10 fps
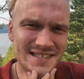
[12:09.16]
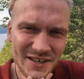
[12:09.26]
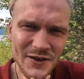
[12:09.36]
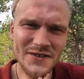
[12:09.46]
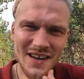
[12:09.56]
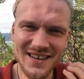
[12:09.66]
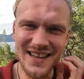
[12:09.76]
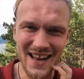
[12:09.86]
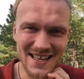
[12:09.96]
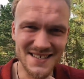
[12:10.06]
a new start,
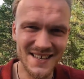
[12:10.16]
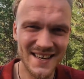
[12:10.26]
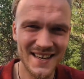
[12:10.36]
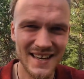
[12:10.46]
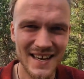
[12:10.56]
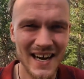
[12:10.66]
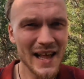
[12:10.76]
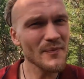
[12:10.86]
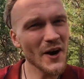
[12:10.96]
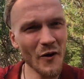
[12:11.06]
I guess.
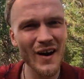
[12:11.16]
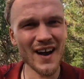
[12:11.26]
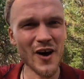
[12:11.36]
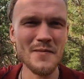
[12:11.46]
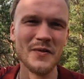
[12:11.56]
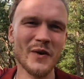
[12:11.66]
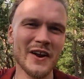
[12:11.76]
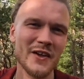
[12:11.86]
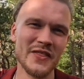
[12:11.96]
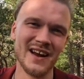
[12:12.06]
Let me know in a comment, what do
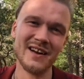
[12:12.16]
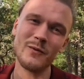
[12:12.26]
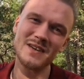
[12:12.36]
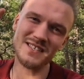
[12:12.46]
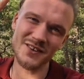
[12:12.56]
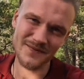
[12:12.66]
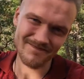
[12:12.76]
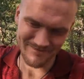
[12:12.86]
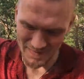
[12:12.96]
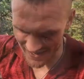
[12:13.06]
you think? Was it
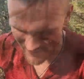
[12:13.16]
better